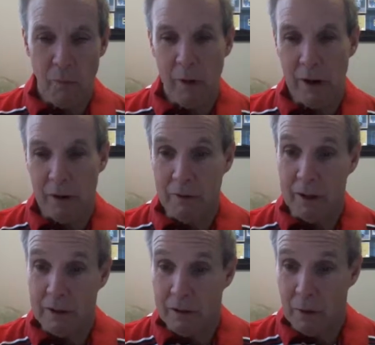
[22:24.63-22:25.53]
We don't
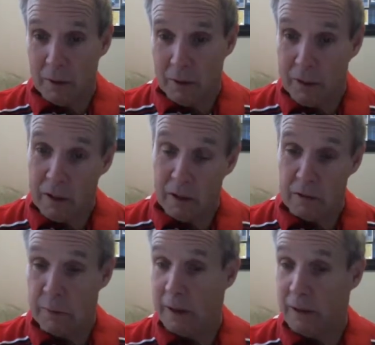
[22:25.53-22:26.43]
need to go into details
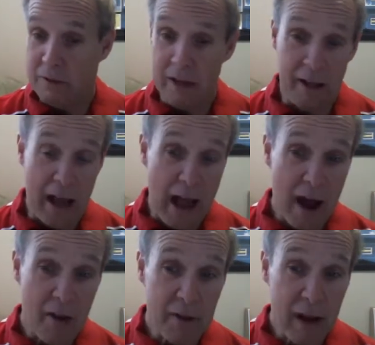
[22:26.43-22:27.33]
about exactly
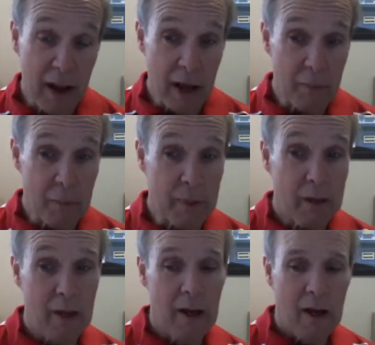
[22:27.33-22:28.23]
how that happened,
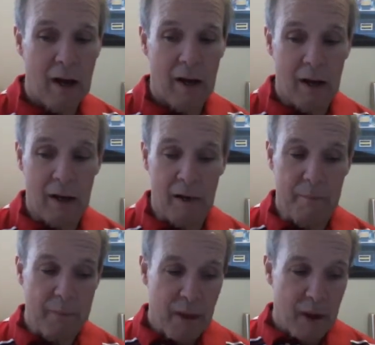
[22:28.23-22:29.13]

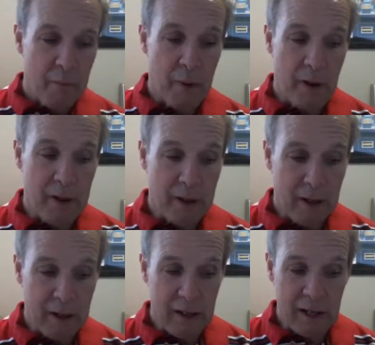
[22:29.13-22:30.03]
but
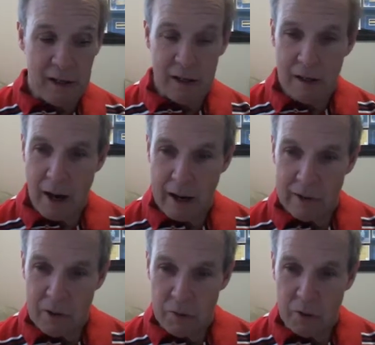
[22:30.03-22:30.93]
it ties
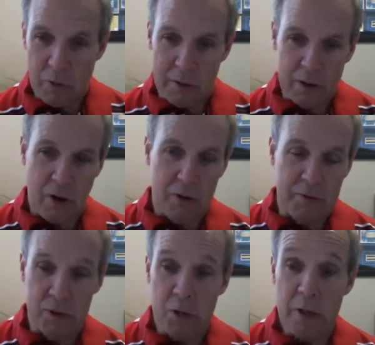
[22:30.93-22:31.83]
in with what's called
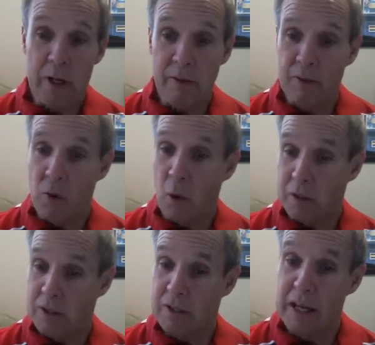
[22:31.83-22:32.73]
the Treaty of
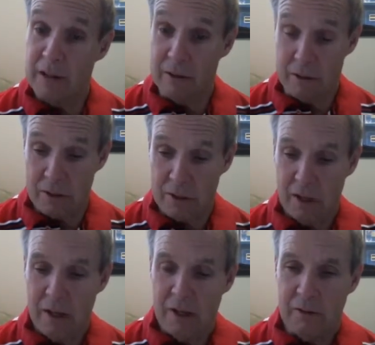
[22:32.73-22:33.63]
Tordesillas.
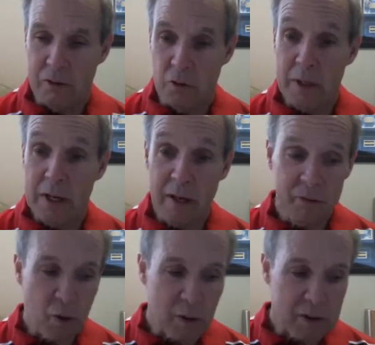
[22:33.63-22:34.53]
The Treaty of
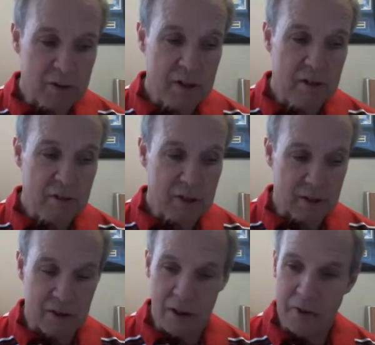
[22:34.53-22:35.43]
Tordesillas,
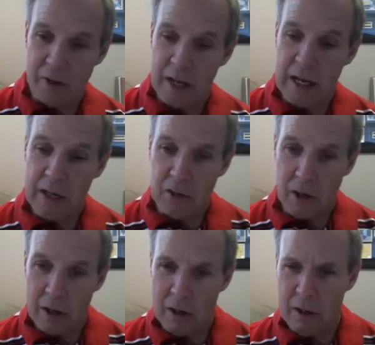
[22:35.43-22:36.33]
that's another key
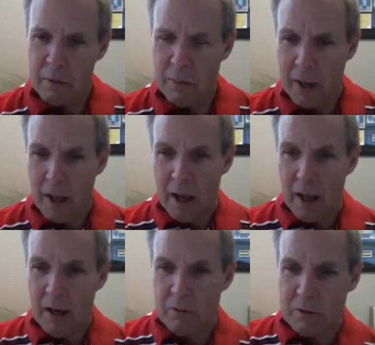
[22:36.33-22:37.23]
term,
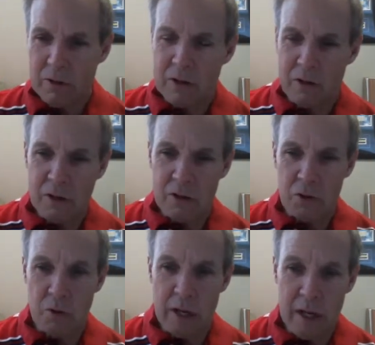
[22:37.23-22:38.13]
and it was essentially a
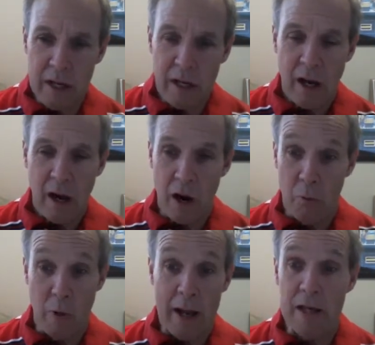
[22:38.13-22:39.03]
treaty
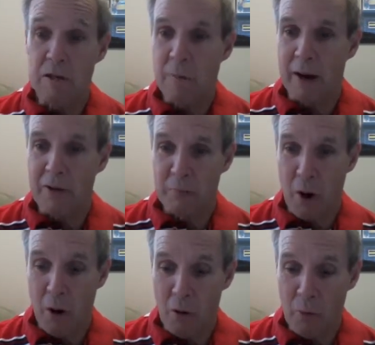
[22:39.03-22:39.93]
arranged by the
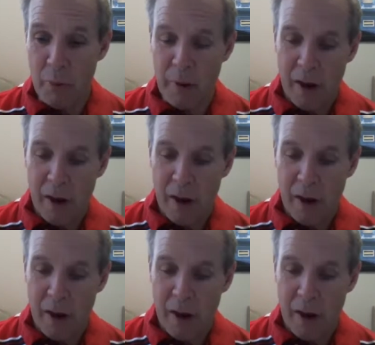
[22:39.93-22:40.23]
Pope,